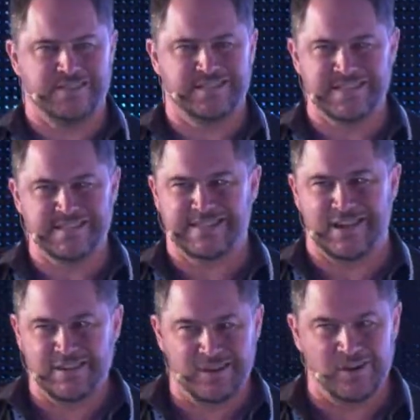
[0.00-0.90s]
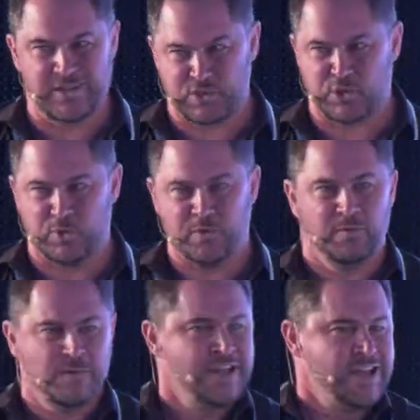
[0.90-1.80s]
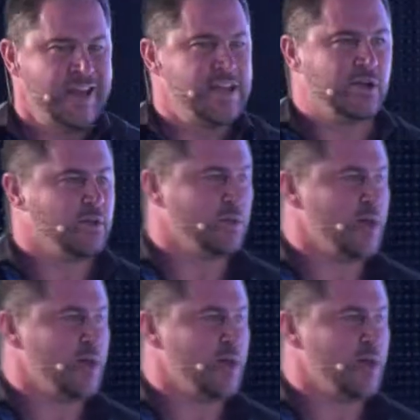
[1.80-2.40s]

It doesn't sound nearly as cool, and I didn't go to law